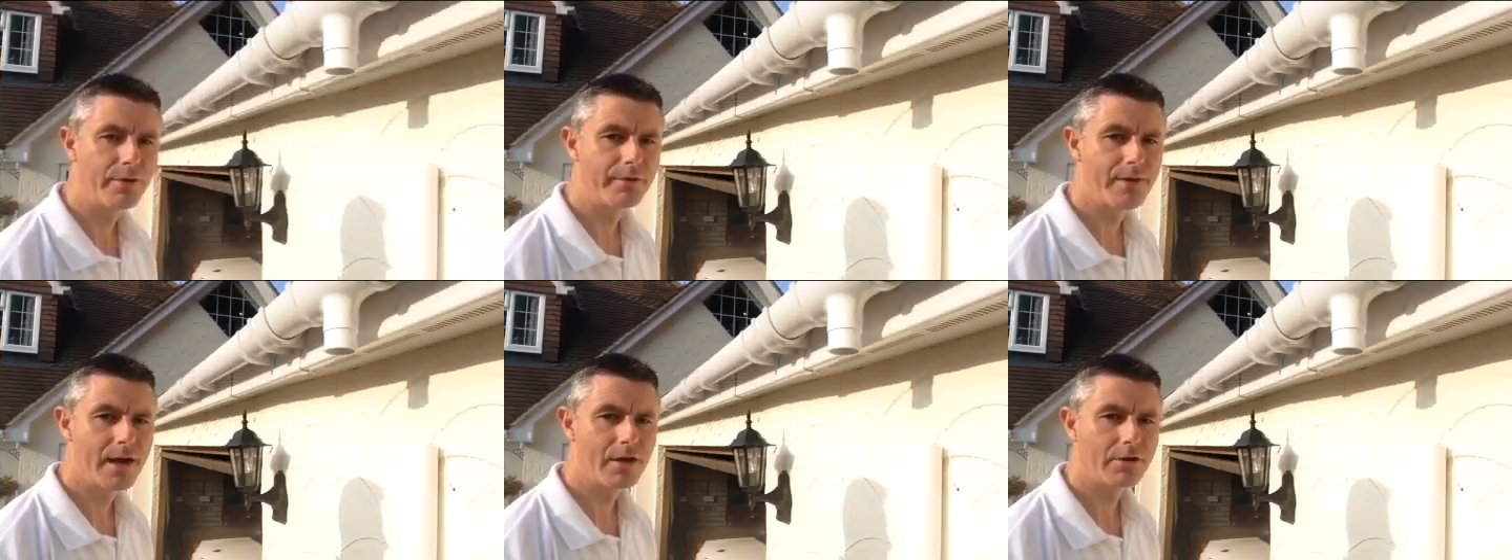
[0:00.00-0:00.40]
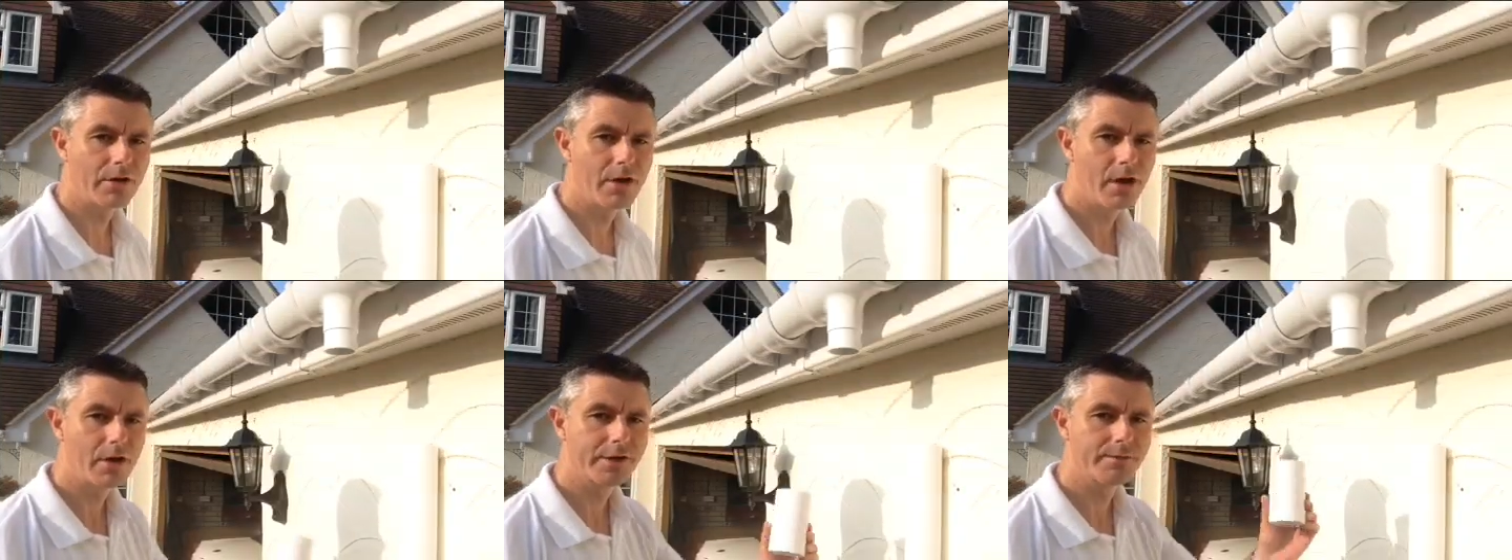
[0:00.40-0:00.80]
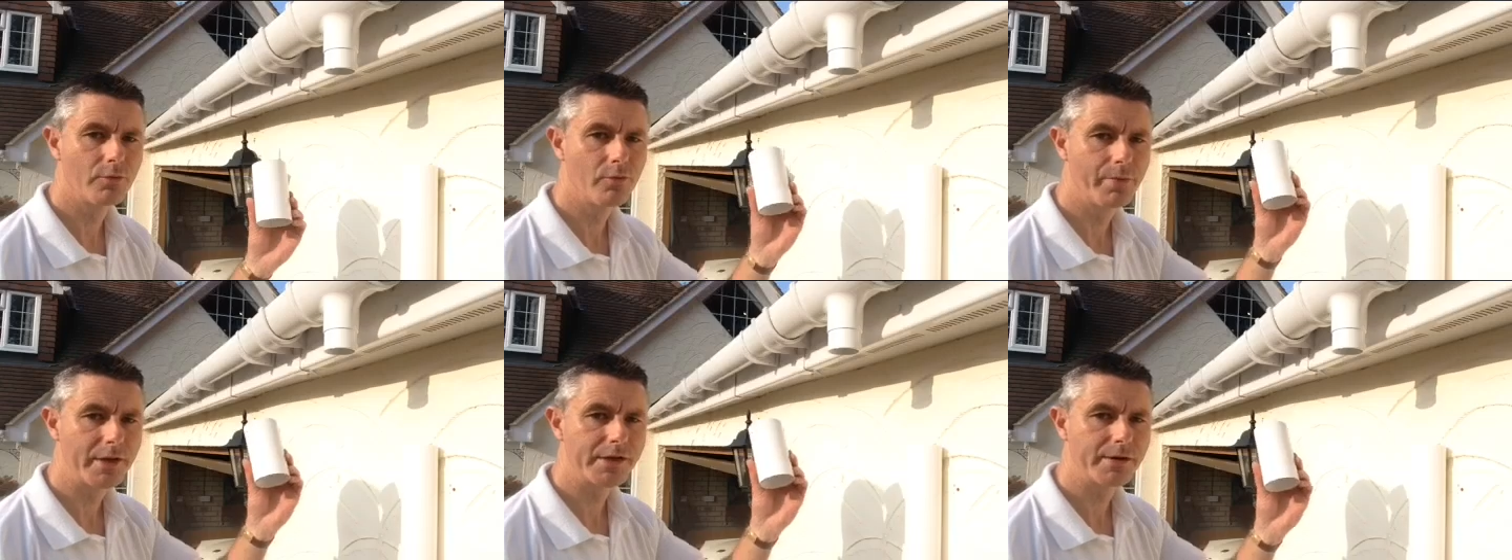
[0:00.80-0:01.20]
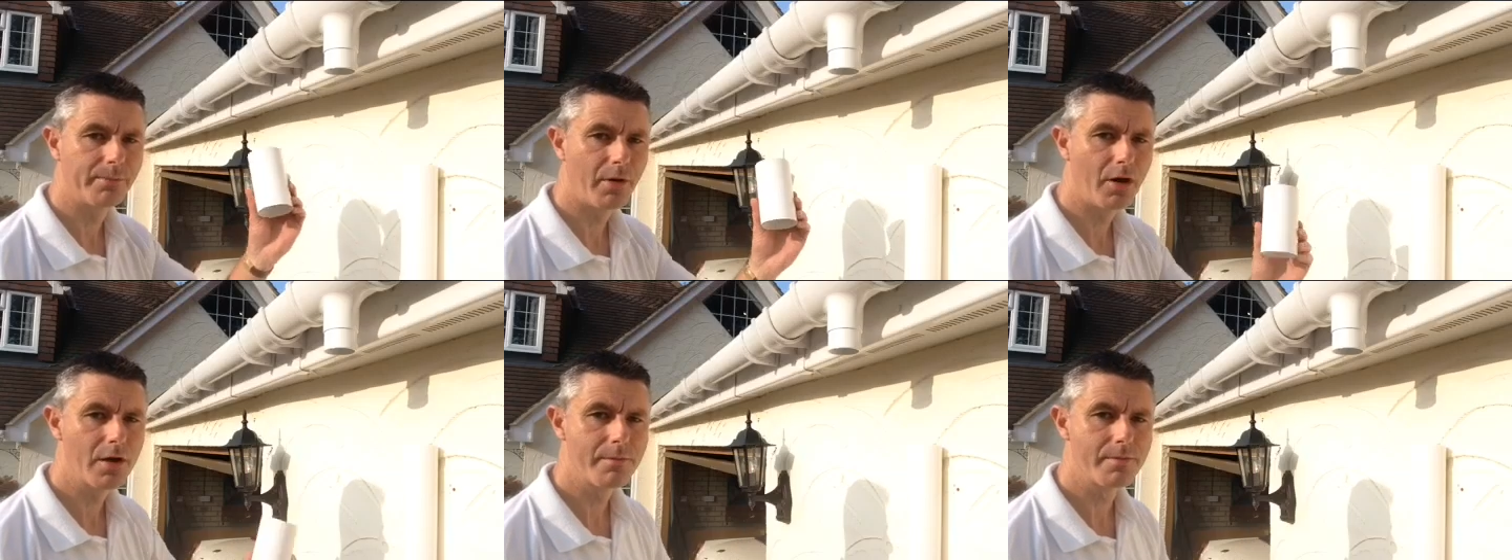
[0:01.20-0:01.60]
we've now cut a small piece of
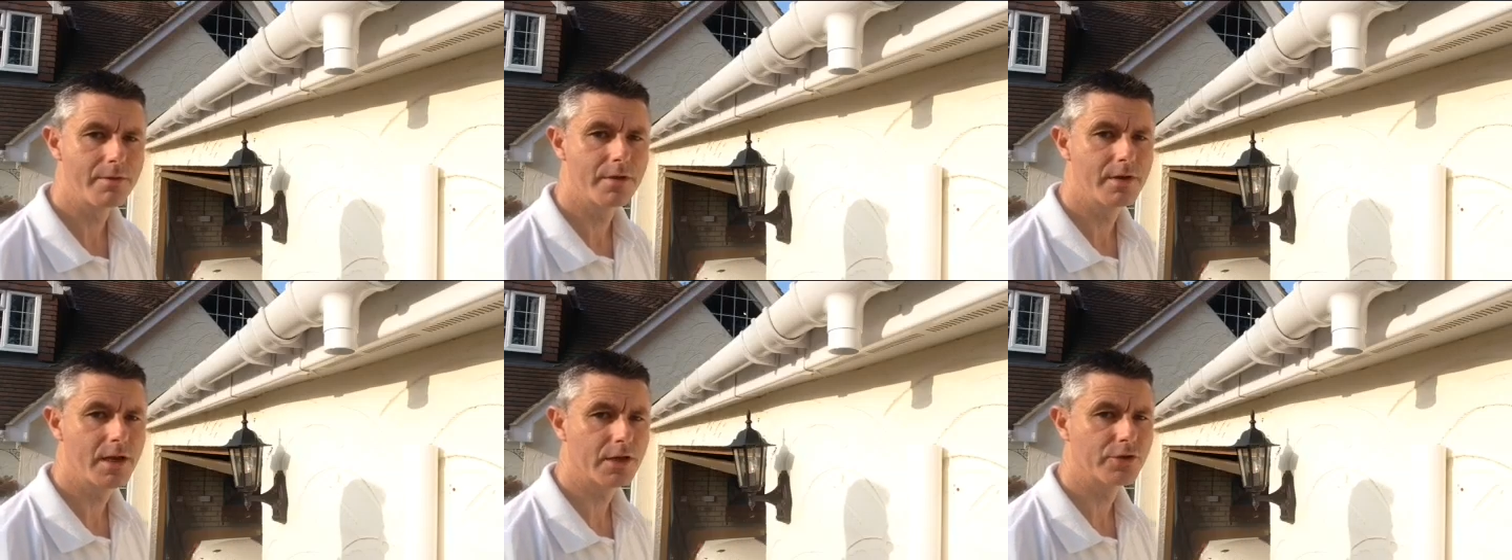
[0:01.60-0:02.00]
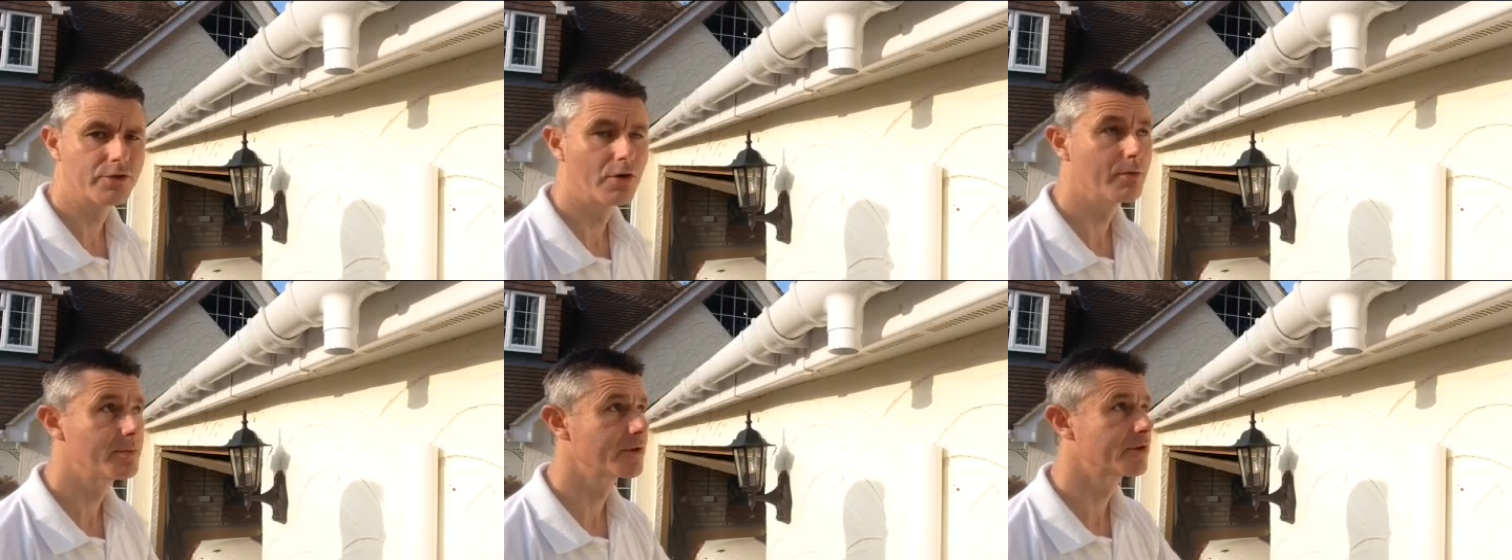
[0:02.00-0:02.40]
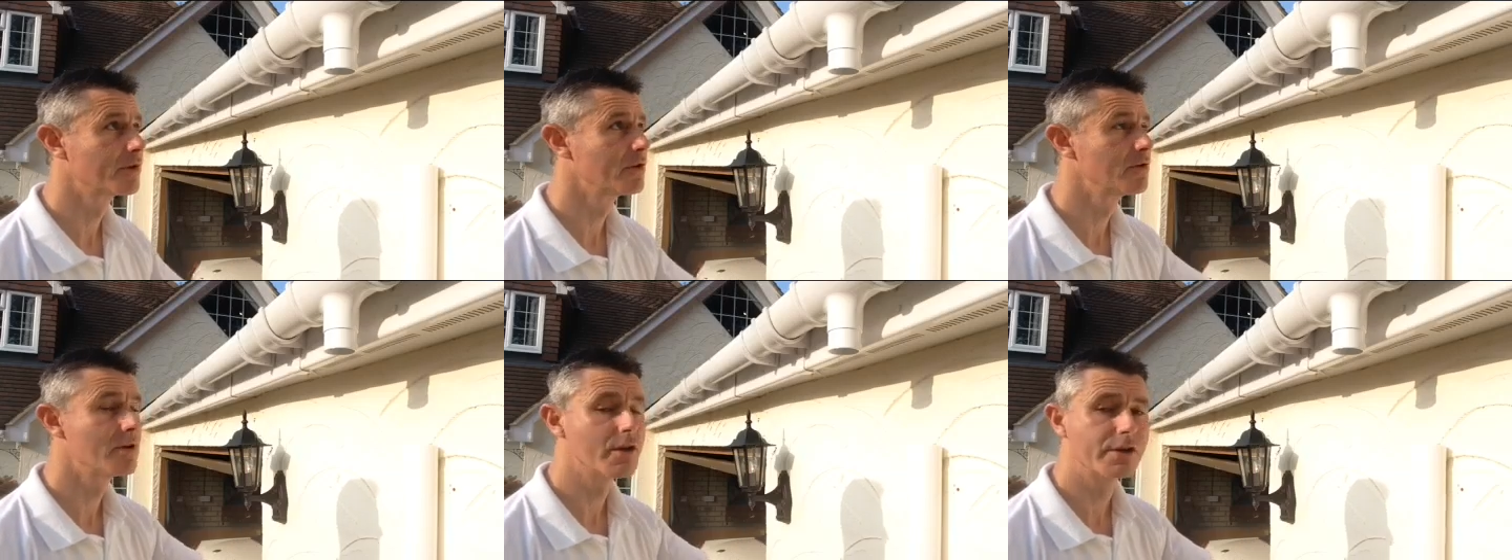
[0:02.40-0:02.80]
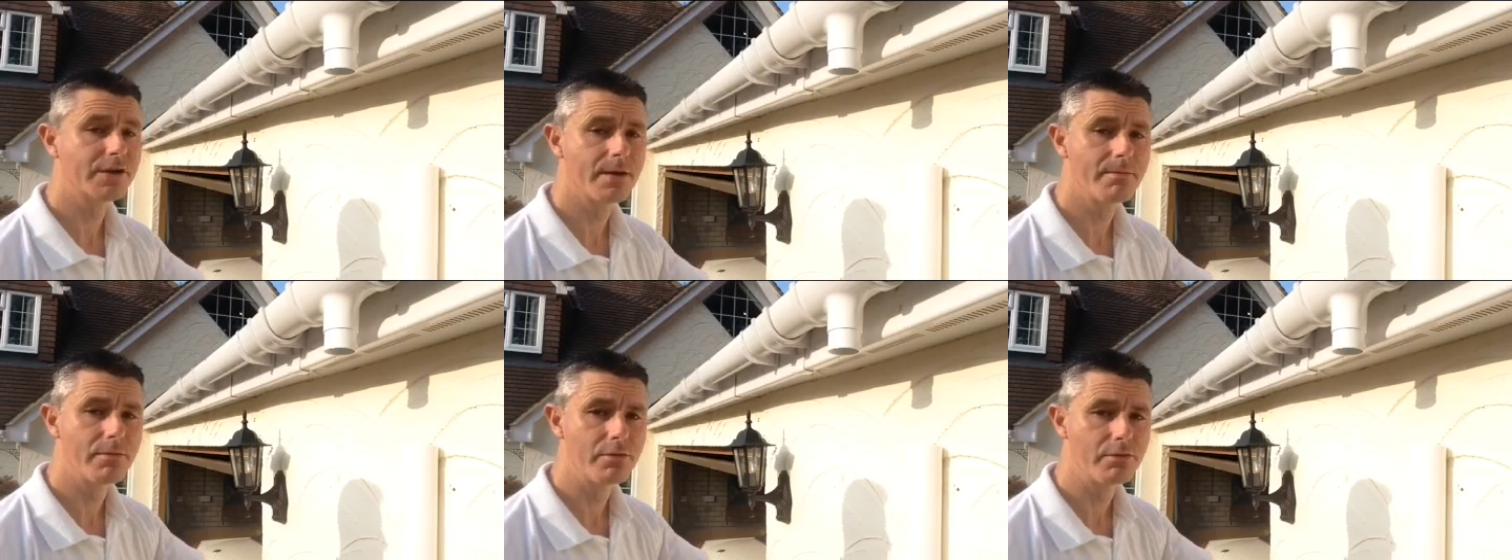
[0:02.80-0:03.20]
pipe. The next job is to
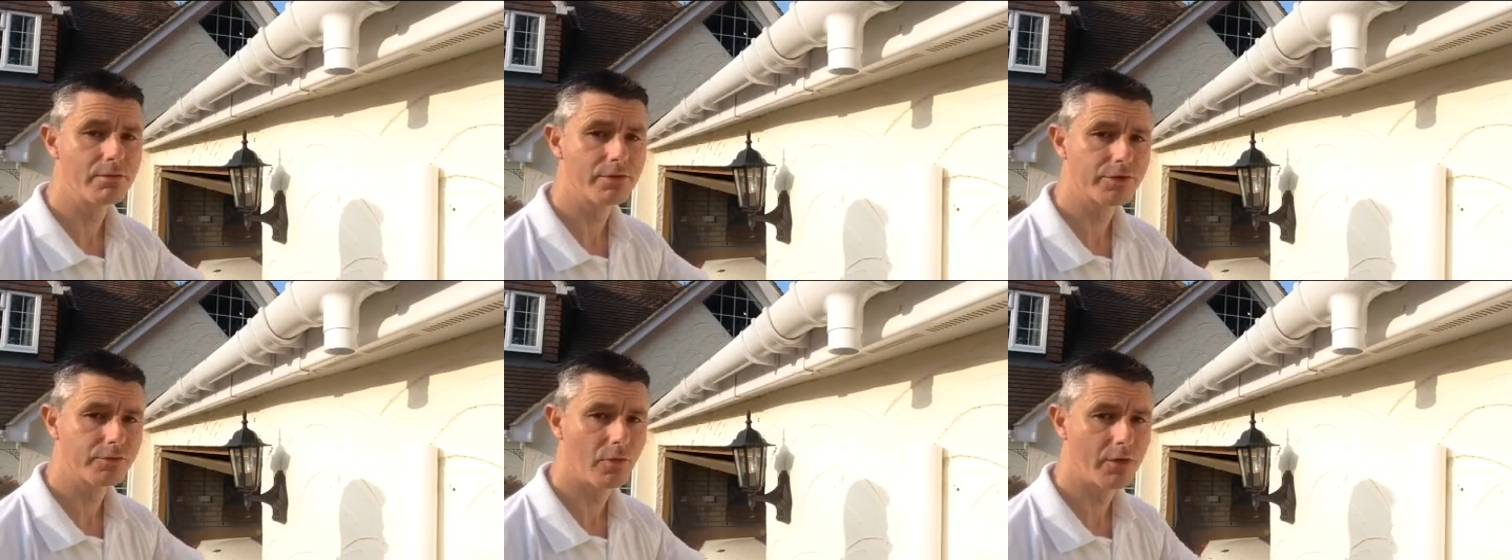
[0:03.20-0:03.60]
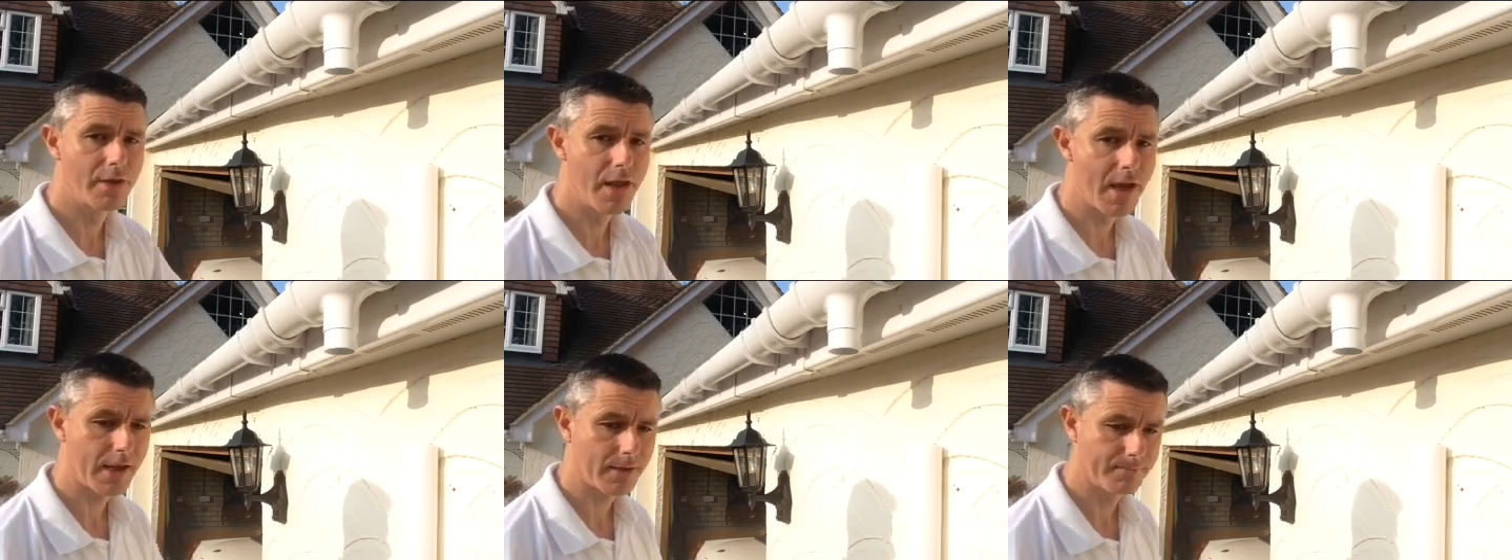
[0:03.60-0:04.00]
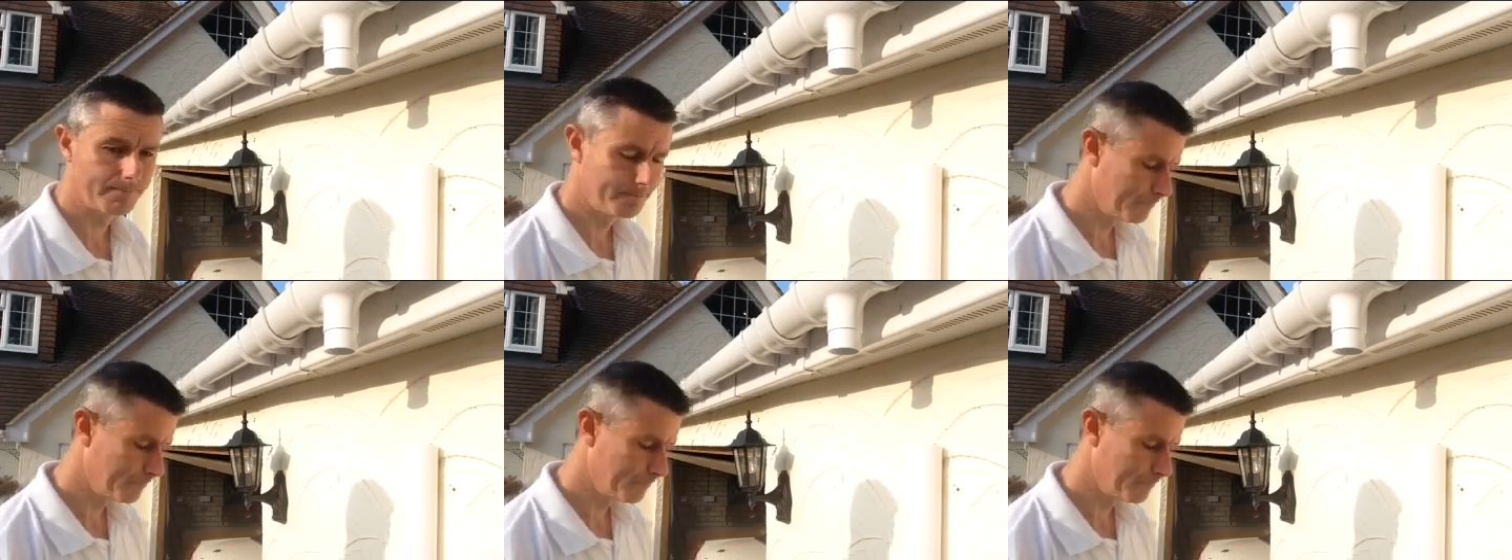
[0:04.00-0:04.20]
assemble the swan neck.